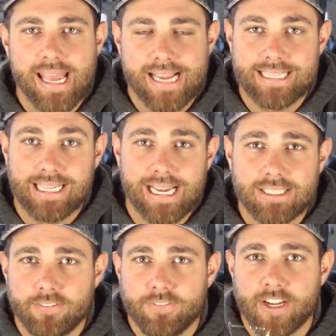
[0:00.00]
is I
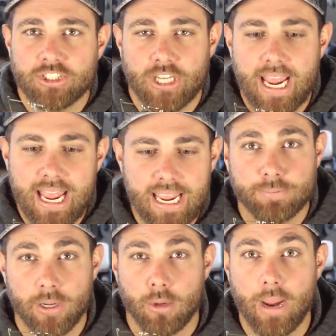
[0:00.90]
like to fish a
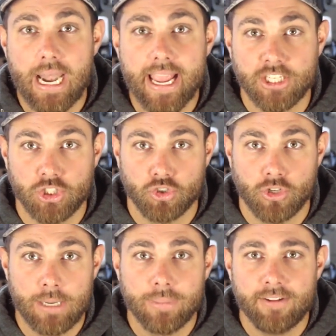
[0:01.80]
spinnerbait
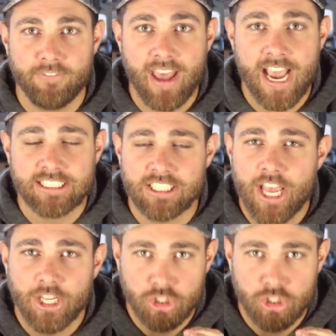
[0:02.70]
extremely fast